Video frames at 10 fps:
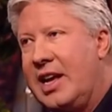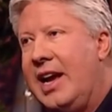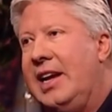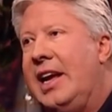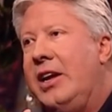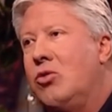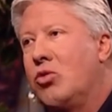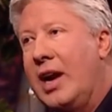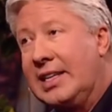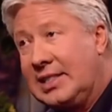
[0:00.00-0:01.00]
day he
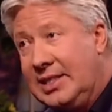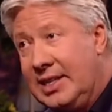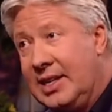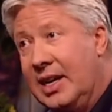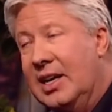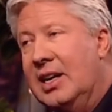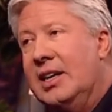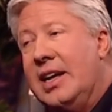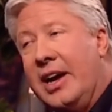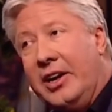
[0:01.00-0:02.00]
rested.
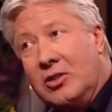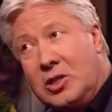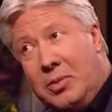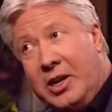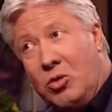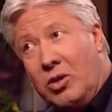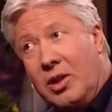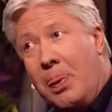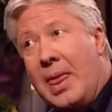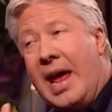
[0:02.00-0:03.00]
Now, here's a big one
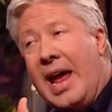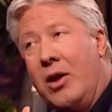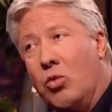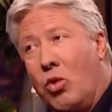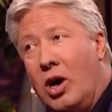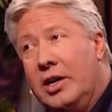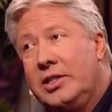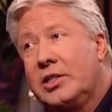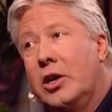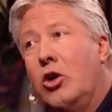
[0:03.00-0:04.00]
and
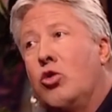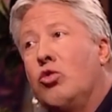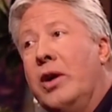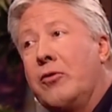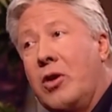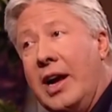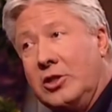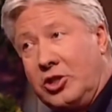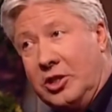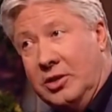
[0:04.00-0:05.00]
was
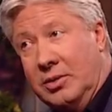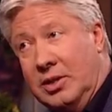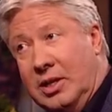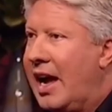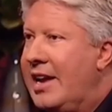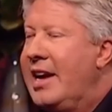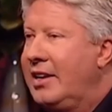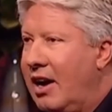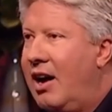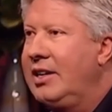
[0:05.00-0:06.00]
refreshed. And yet,
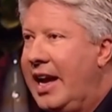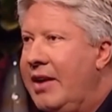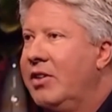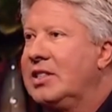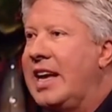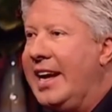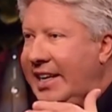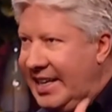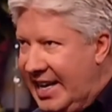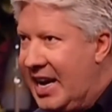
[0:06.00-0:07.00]
God gave us a
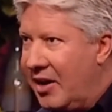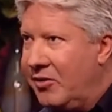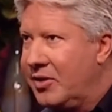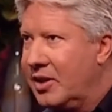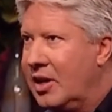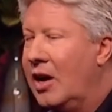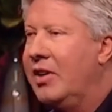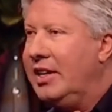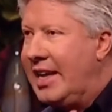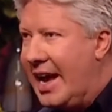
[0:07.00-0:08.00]
gift of
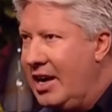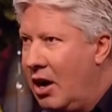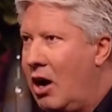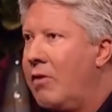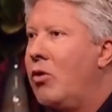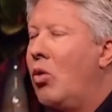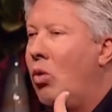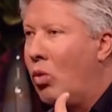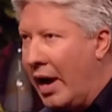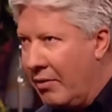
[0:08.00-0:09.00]
a day off
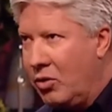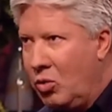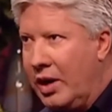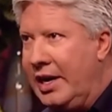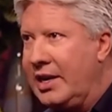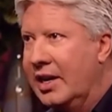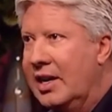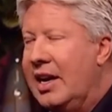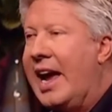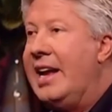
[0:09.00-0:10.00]
every week.
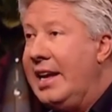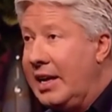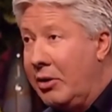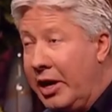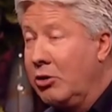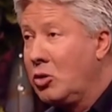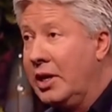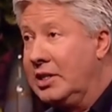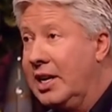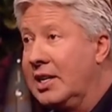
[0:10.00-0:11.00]
And he, here's what
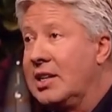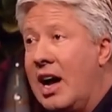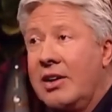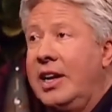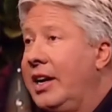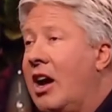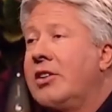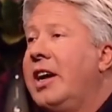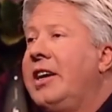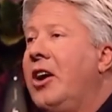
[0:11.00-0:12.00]
he says I'll take, I'll
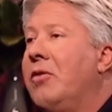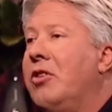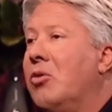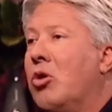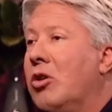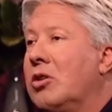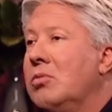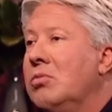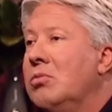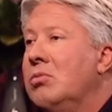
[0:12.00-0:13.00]
take care of your work.
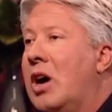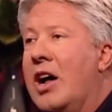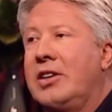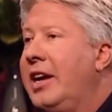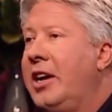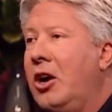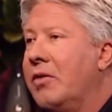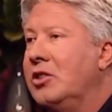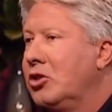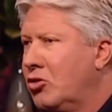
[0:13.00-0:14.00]
I'll take care of
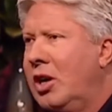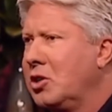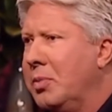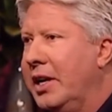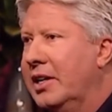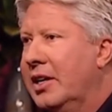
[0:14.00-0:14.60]
it. Just trust me.